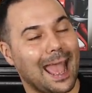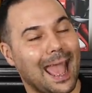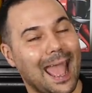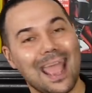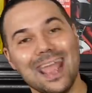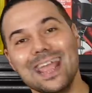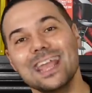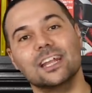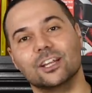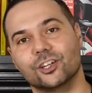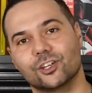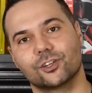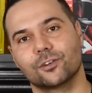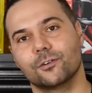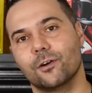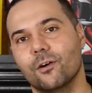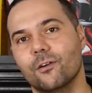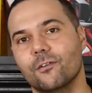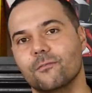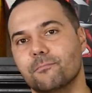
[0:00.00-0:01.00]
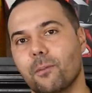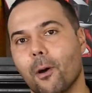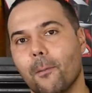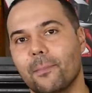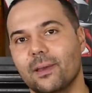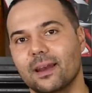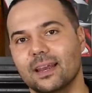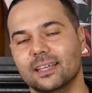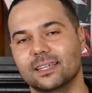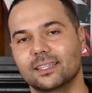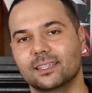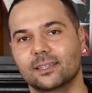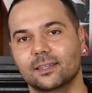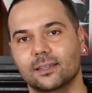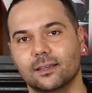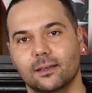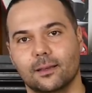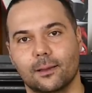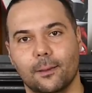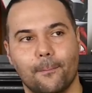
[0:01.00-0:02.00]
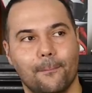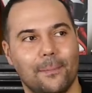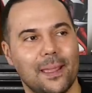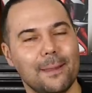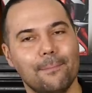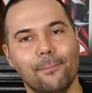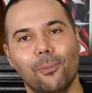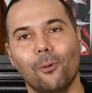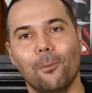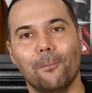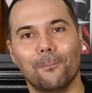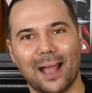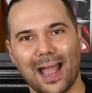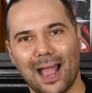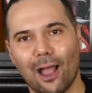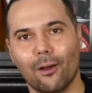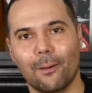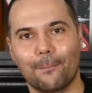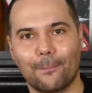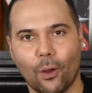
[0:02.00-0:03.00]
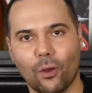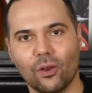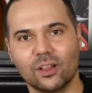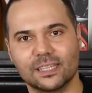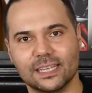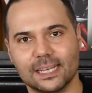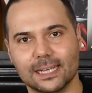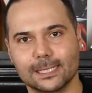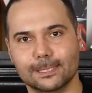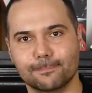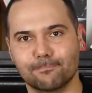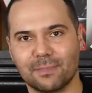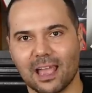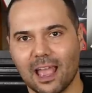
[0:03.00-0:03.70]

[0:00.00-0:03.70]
age of populist, people-powered politics,